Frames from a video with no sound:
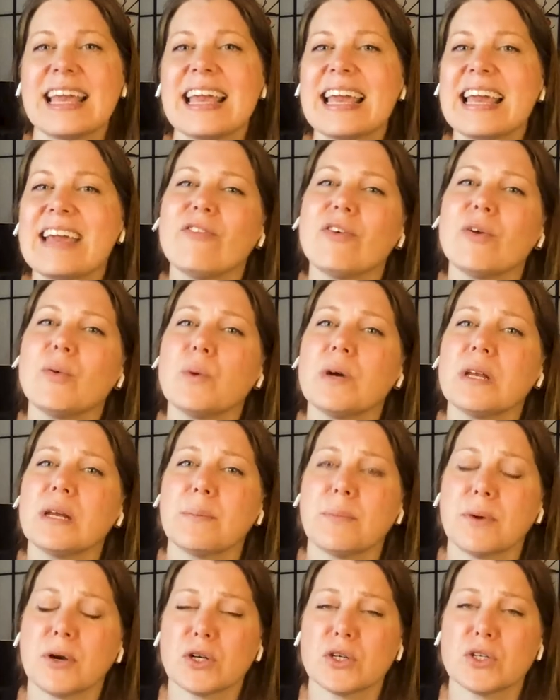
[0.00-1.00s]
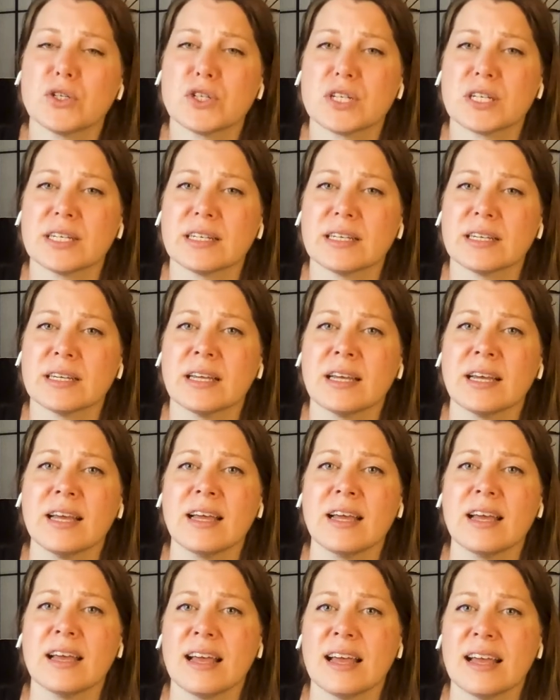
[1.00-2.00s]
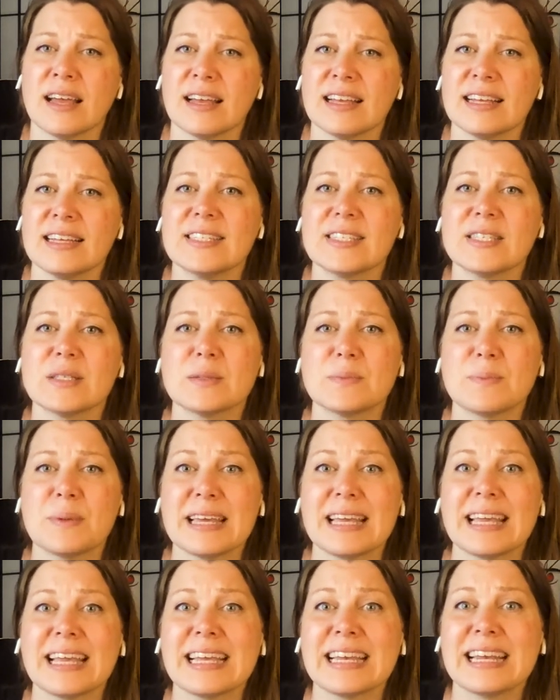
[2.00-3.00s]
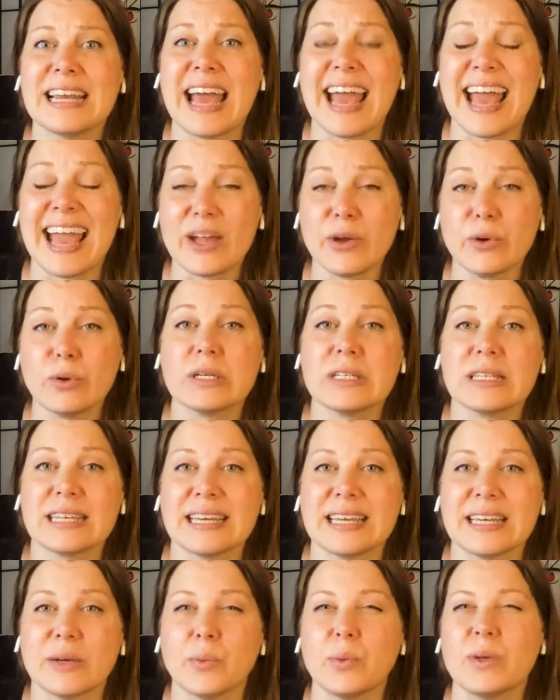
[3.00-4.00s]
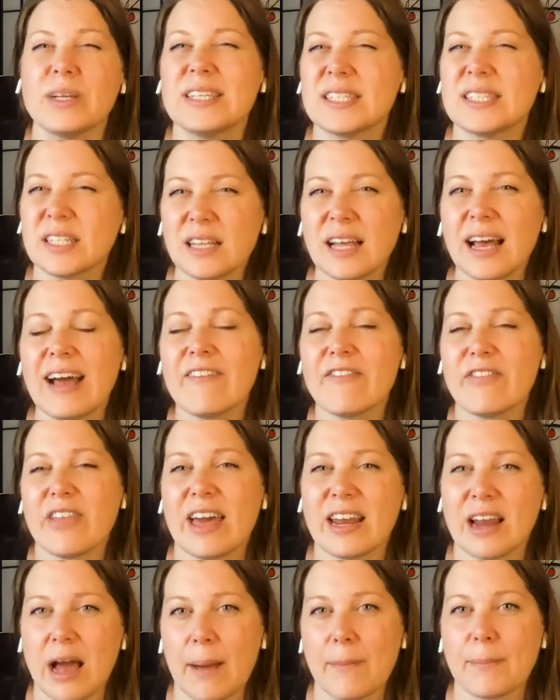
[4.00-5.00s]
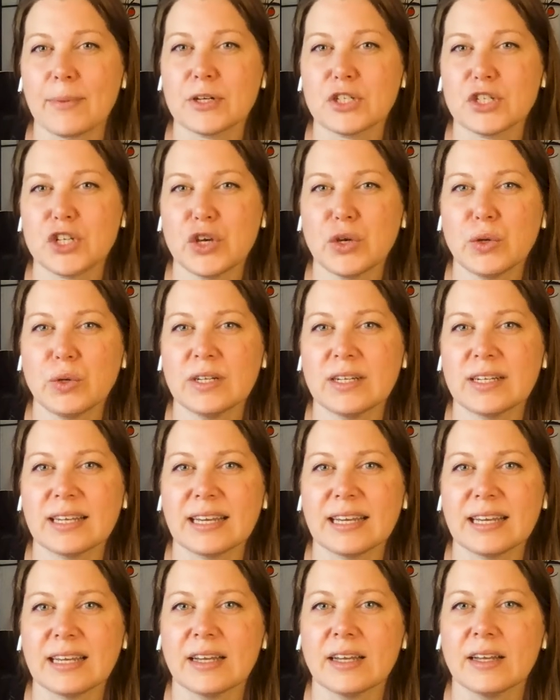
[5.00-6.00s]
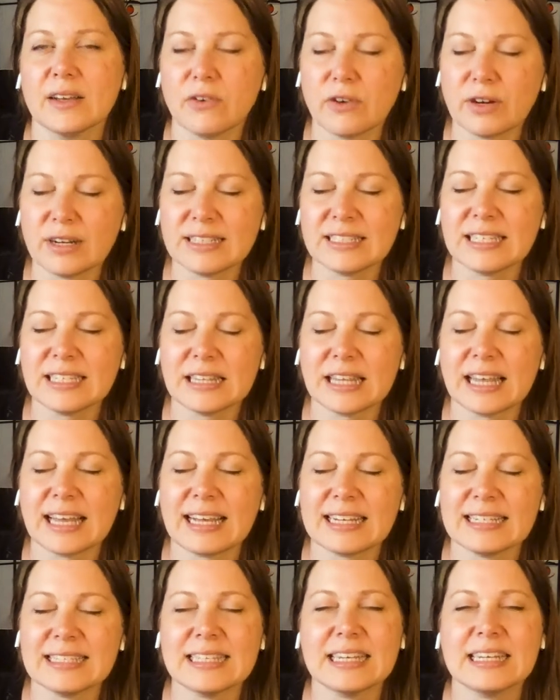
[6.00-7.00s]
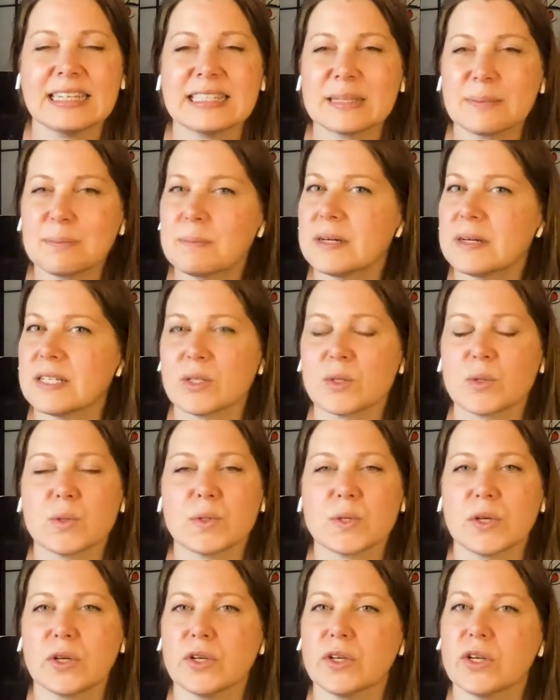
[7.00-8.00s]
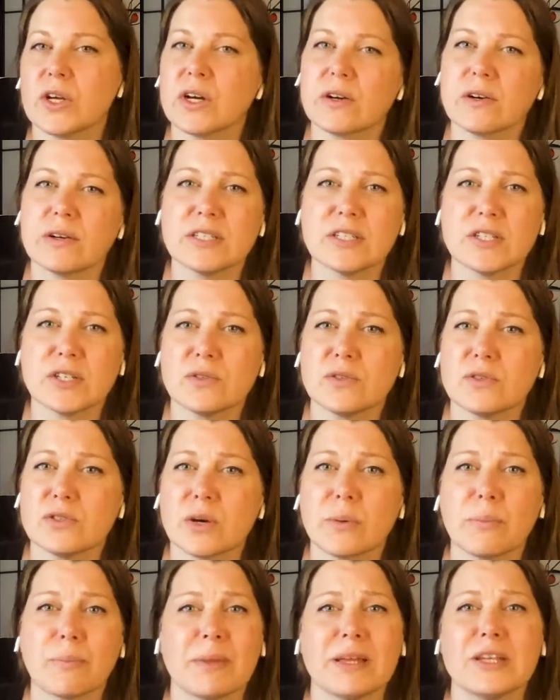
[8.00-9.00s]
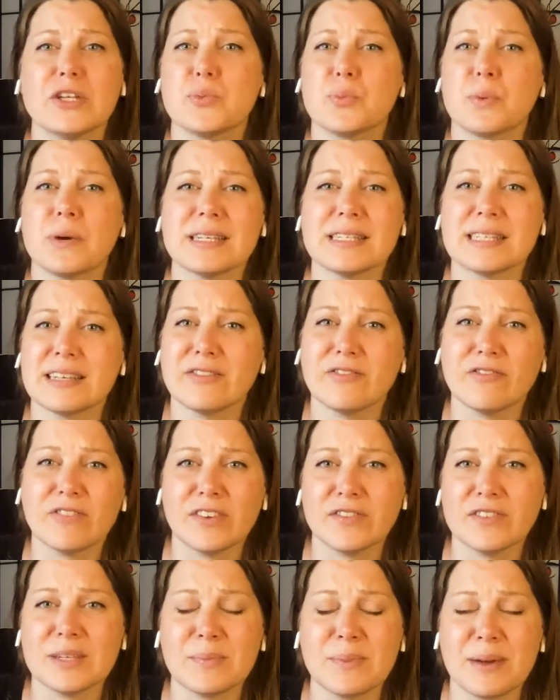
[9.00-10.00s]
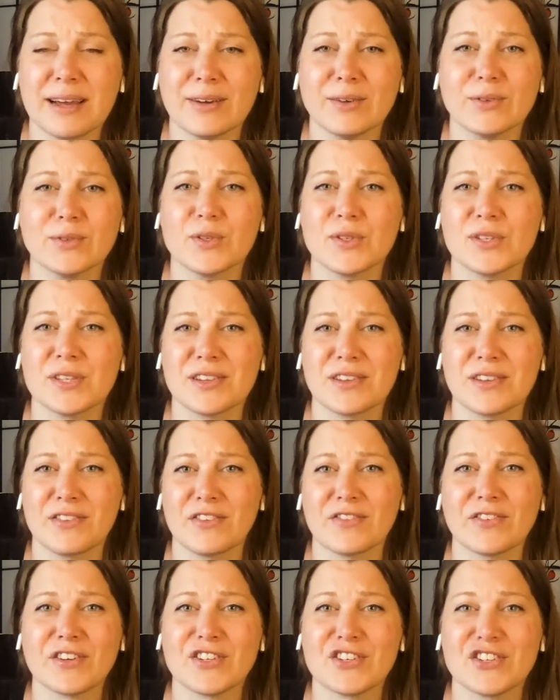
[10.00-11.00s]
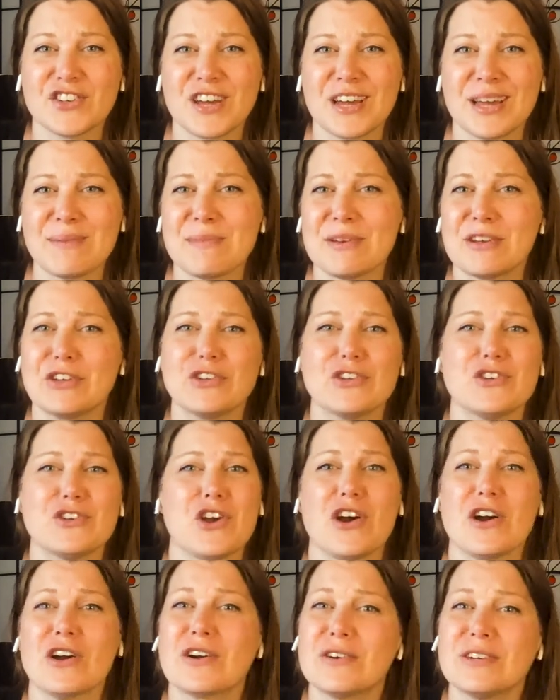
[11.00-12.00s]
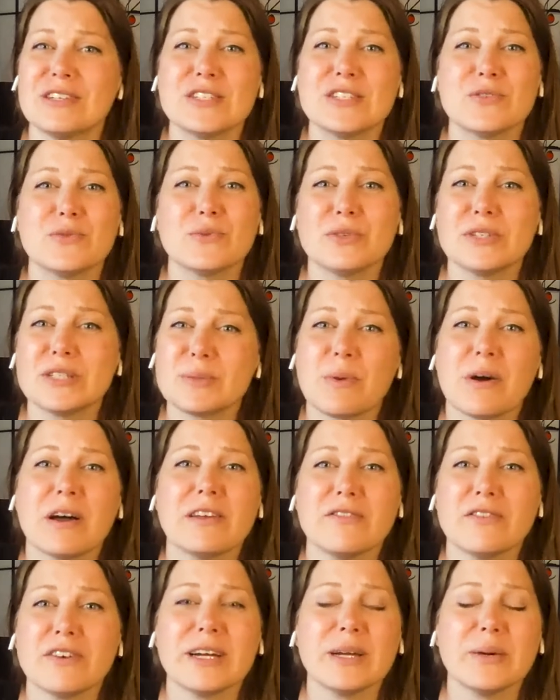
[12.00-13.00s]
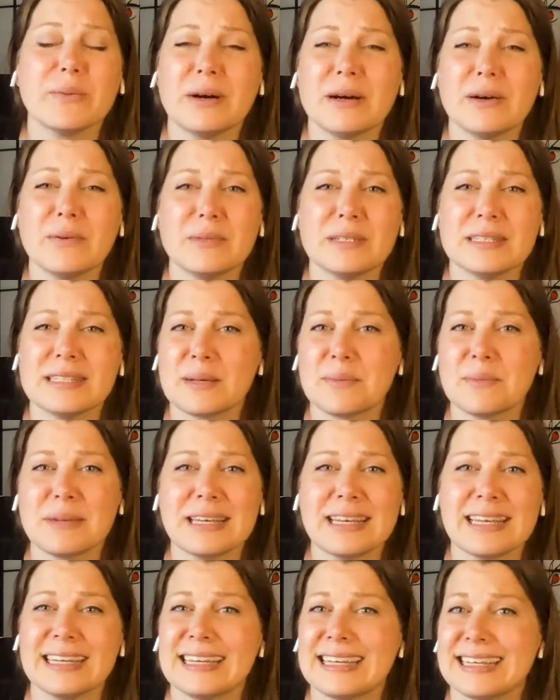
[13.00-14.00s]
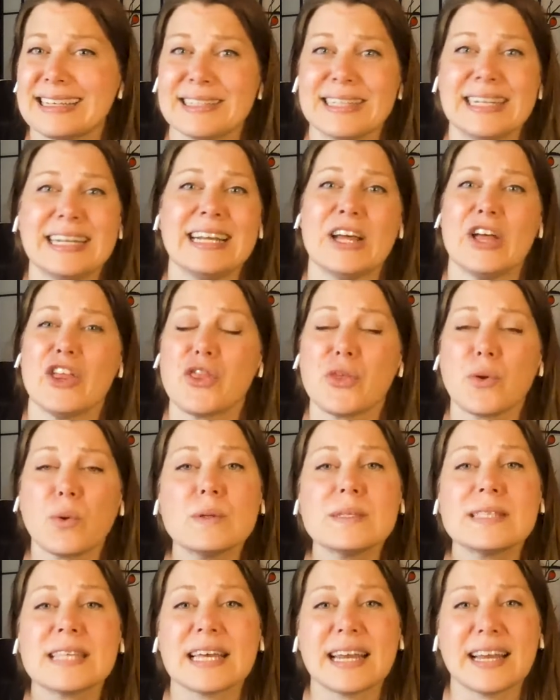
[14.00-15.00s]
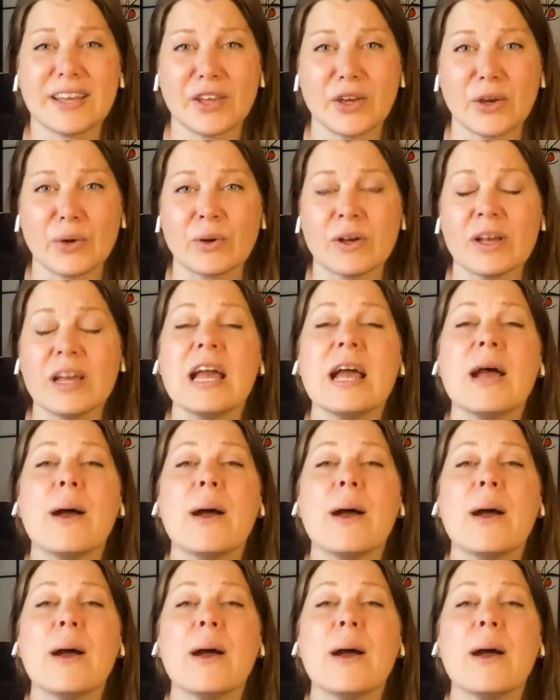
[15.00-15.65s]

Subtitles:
Even when a person is speaking angrily, we still have that opportunity. Granted, like I said, it's a muscle, so you're not going to start bench pressing 50 pounds the first time, and you're not going to respond very well when somebody throws that at you.